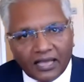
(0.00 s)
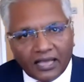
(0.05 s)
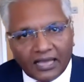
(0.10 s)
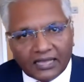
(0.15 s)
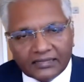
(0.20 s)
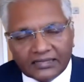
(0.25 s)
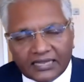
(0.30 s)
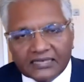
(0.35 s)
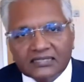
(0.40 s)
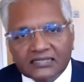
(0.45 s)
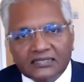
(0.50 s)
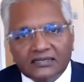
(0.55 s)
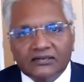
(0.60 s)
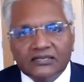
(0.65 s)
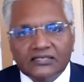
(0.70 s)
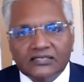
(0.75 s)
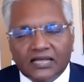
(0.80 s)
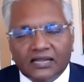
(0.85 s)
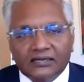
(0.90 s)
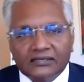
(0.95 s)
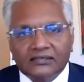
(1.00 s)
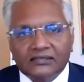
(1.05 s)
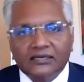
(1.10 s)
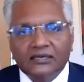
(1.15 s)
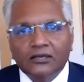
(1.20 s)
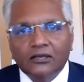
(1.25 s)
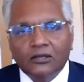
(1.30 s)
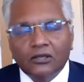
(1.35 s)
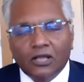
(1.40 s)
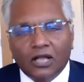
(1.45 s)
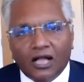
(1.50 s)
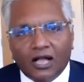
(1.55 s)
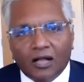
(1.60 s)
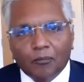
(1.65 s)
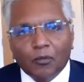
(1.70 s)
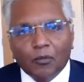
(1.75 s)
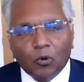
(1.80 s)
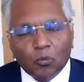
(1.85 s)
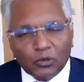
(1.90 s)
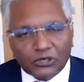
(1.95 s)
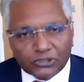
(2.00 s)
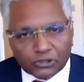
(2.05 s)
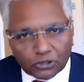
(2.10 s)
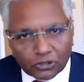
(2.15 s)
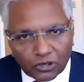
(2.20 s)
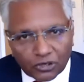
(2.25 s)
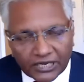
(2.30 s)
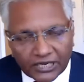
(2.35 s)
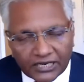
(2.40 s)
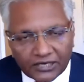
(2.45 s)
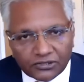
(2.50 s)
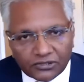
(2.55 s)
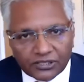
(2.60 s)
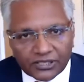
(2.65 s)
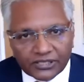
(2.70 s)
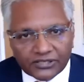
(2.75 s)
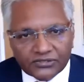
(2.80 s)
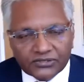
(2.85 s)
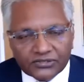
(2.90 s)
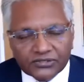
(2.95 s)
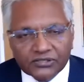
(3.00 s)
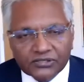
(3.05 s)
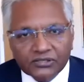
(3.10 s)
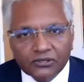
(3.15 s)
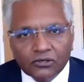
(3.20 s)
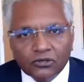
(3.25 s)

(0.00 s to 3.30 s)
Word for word: And that's the result. Um, we should look into this.